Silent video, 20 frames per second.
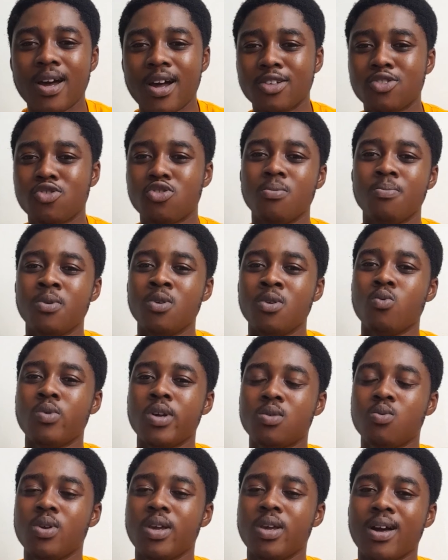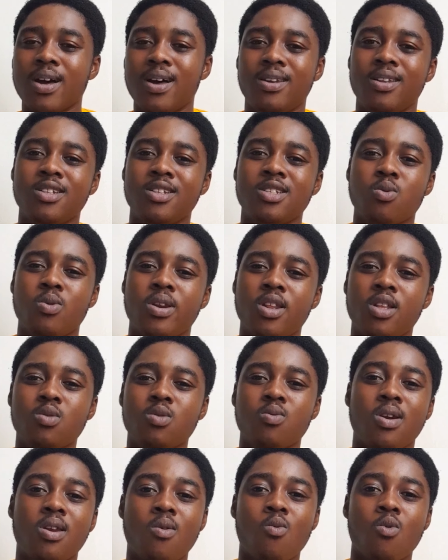attribute which we had in
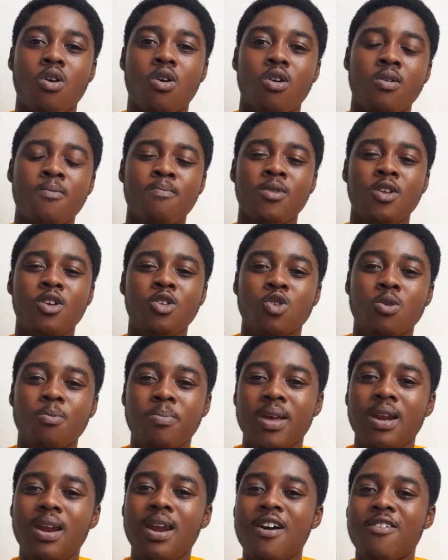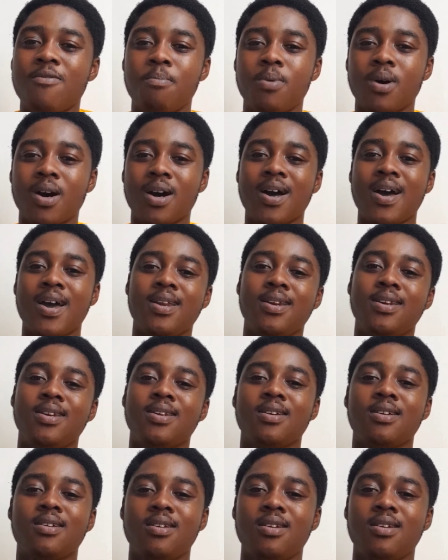2021 should be left behind.